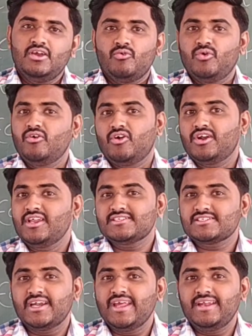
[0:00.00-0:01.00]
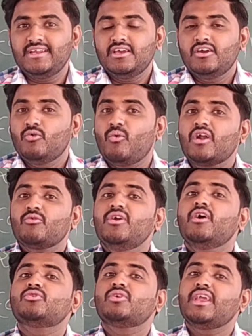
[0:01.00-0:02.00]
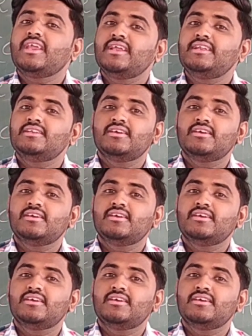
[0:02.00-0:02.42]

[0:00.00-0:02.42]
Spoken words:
We already studied what we have to take it.